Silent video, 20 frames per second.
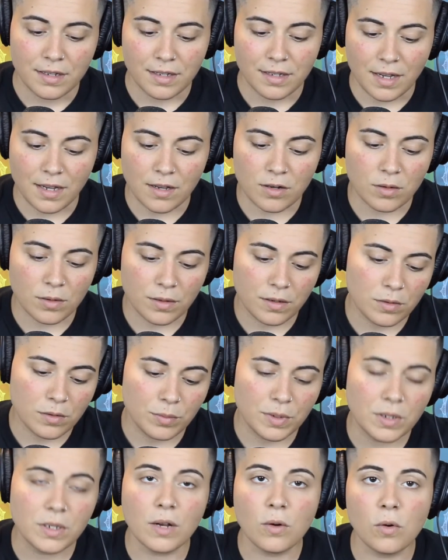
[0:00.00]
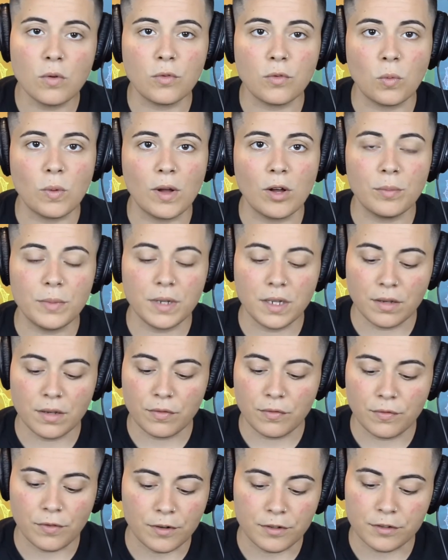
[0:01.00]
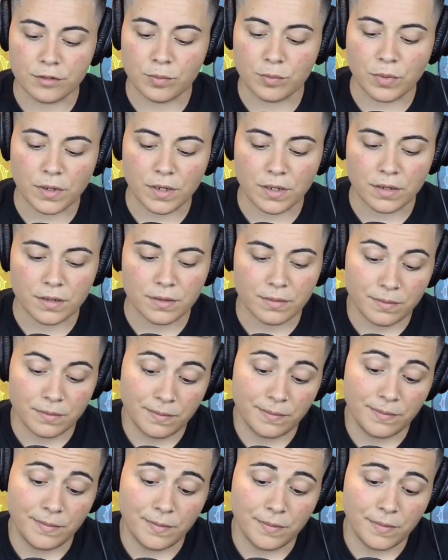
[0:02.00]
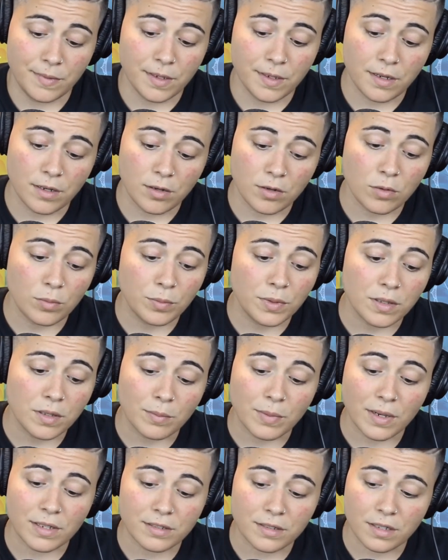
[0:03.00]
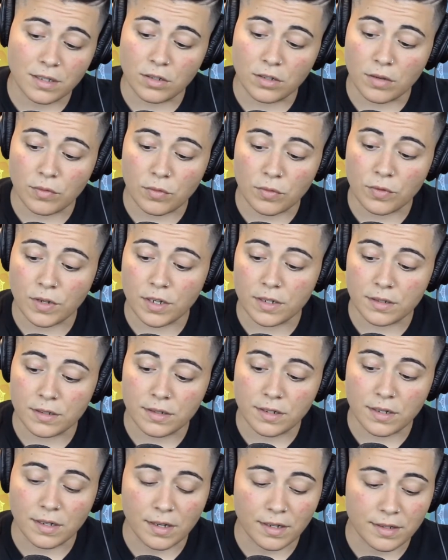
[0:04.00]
yeah, it'll be overwhelming at first, but it'll be the best thing you ever fucking did.